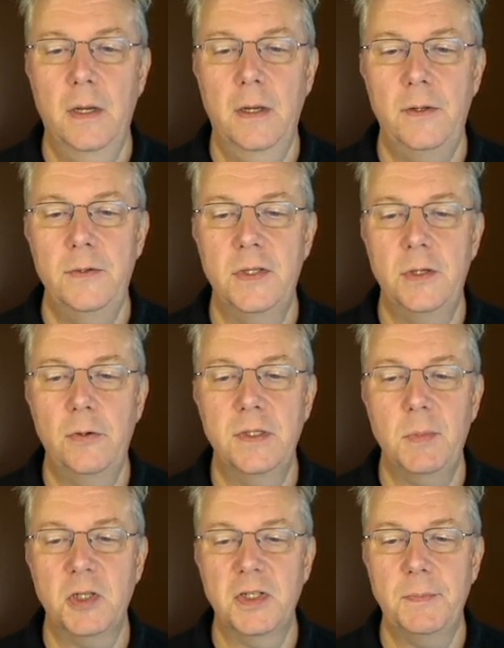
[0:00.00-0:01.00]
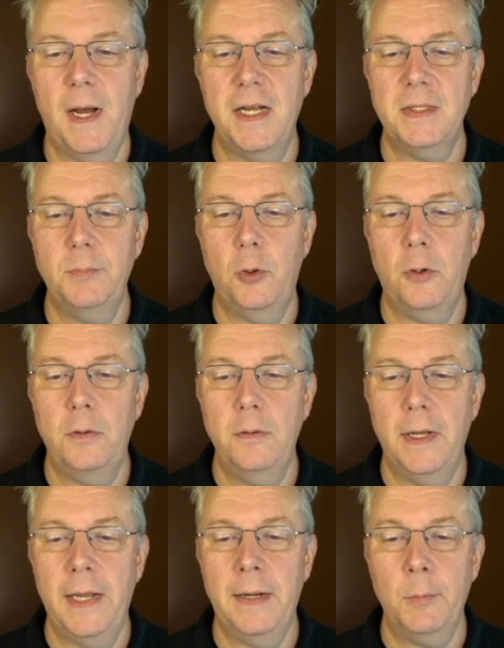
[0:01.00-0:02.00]
Use the node as much as possible,
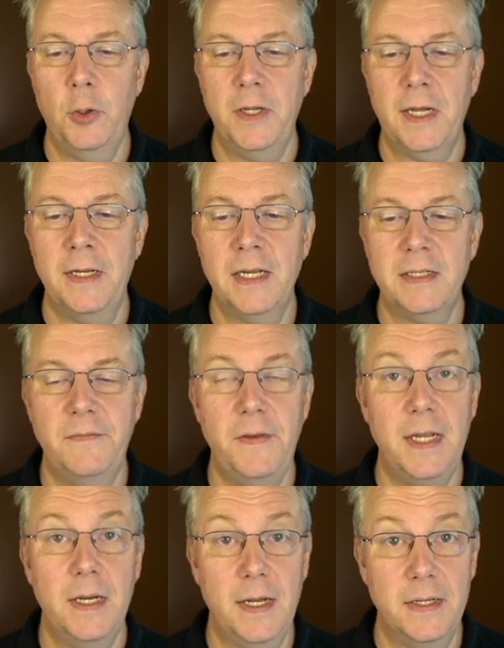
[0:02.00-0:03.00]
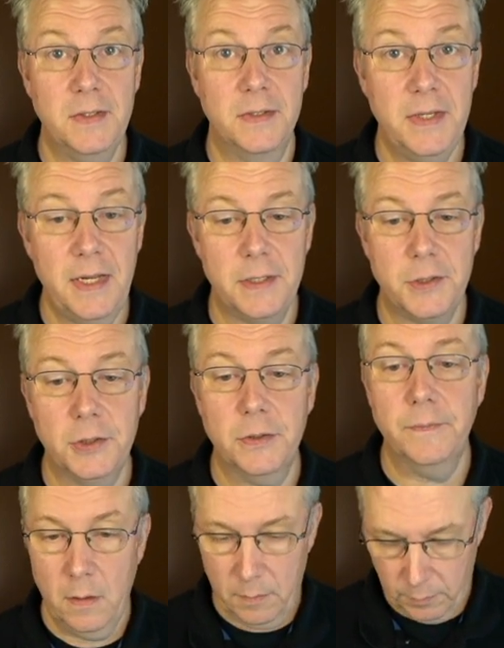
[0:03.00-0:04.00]
and I'm going to connect via S S H.
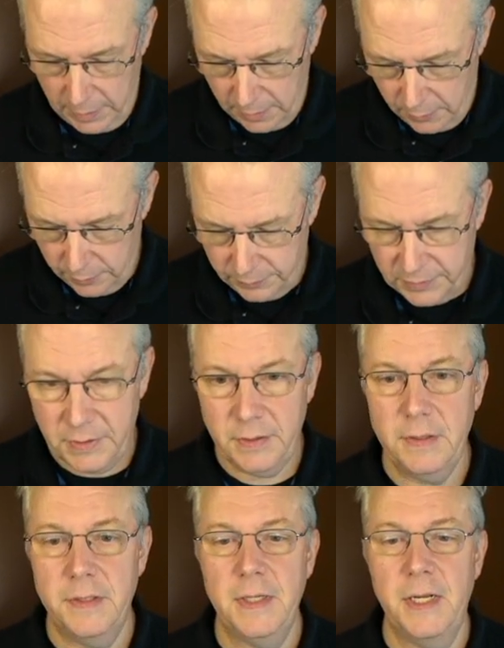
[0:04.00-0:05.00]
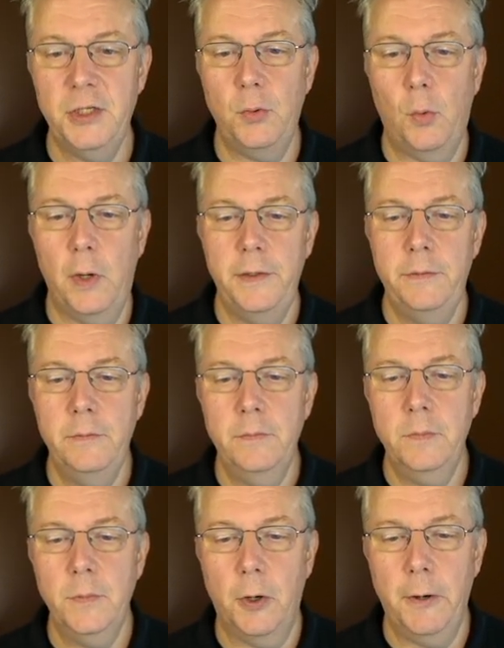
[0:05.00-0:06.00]
My host is agent one.
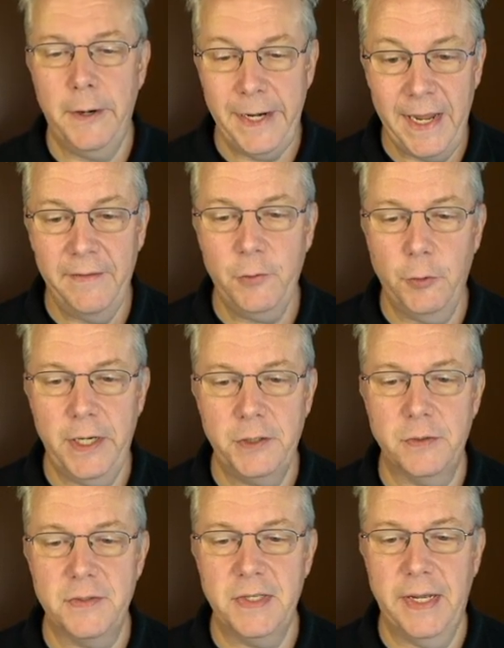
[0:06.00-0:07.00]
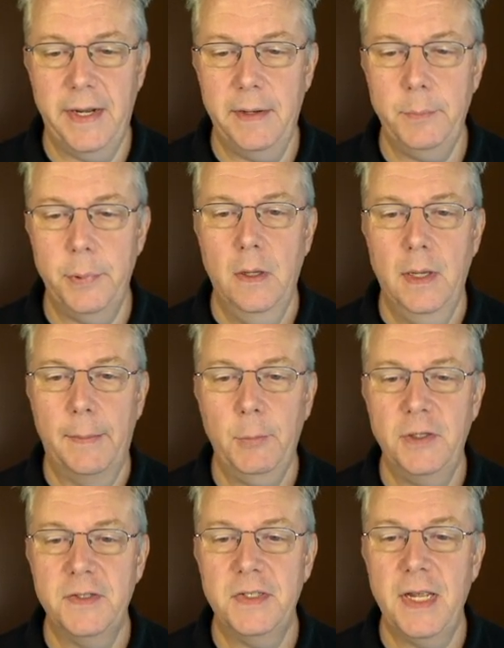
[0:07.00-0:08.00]
I already have credentials set up. I'm going to
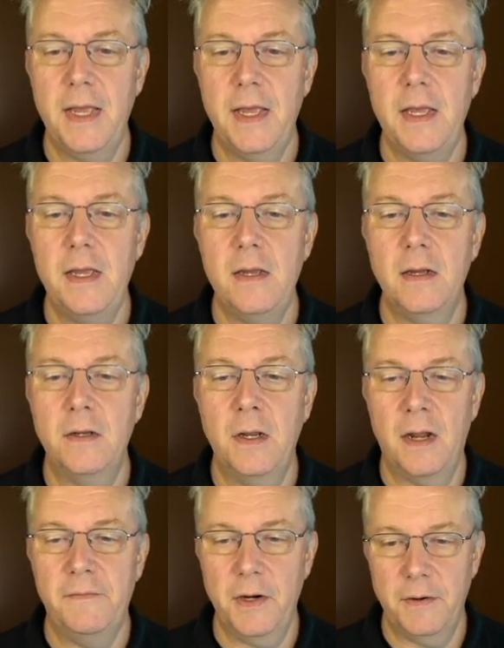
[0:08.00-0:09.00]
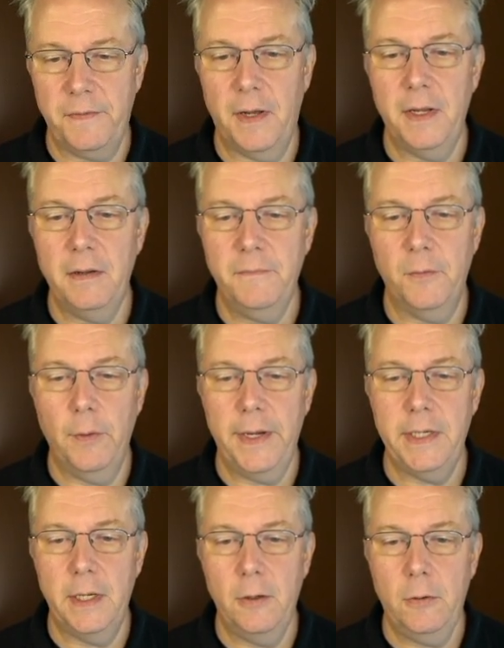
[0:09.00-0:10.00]
say non-verifying for right
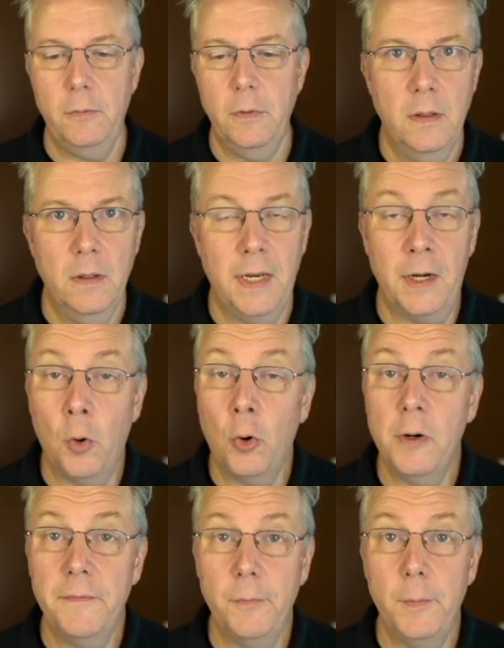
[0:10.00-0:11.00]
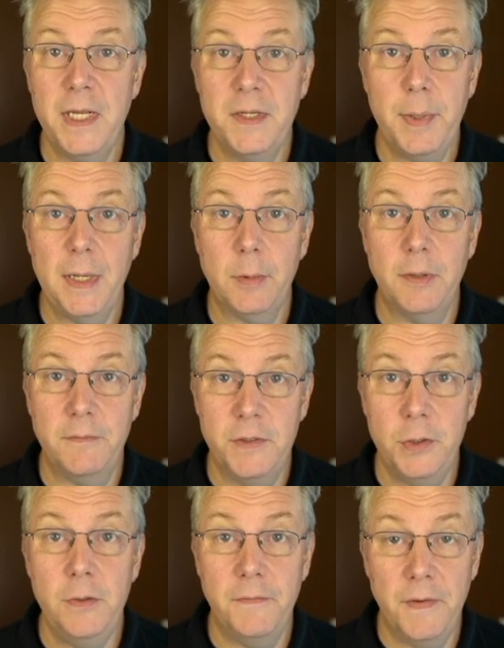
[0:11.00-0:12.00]
now. And in order for me to be able to
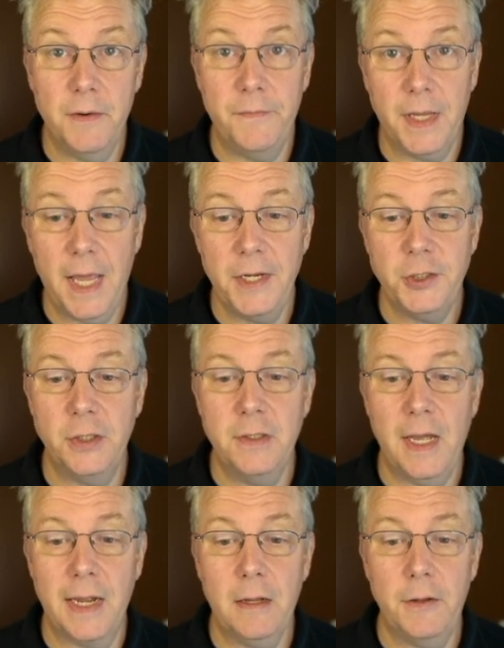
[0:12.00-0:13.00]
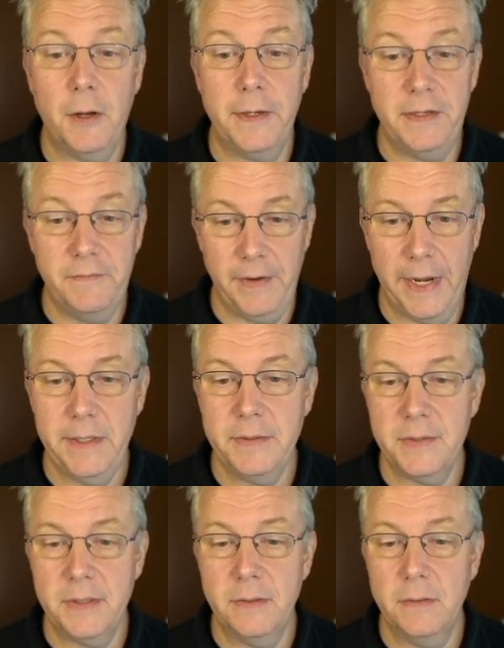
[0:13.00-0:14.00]
do the verification, I click on
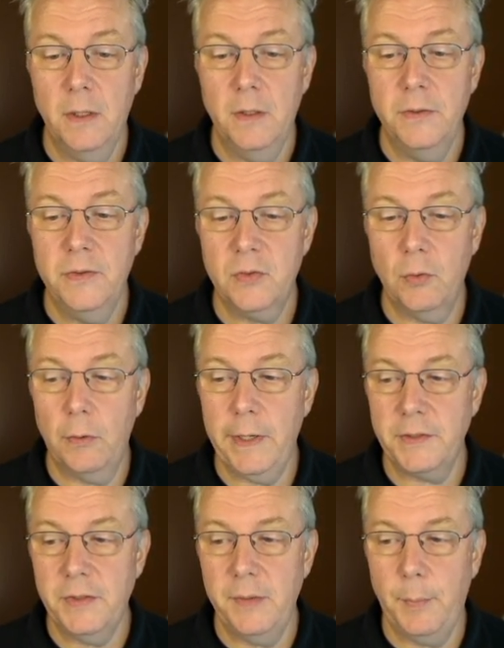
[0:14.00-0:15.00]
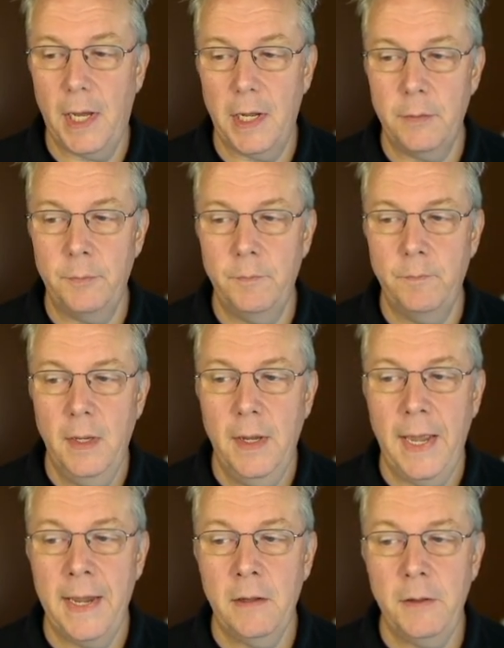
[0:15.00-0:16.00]
advanced, scroll down to the bottom,
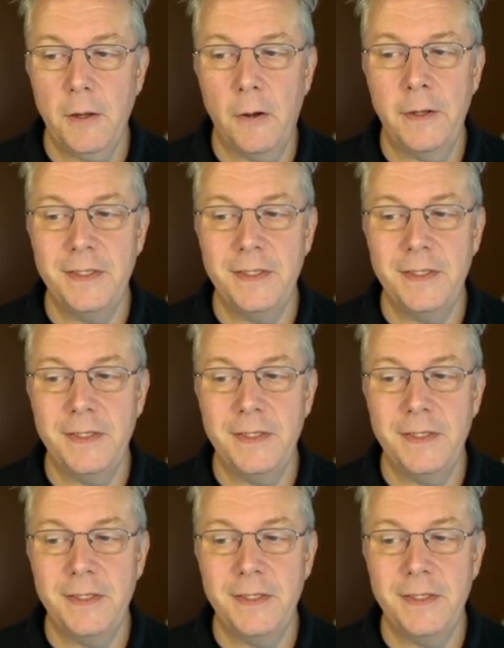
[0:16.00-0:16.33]
and click on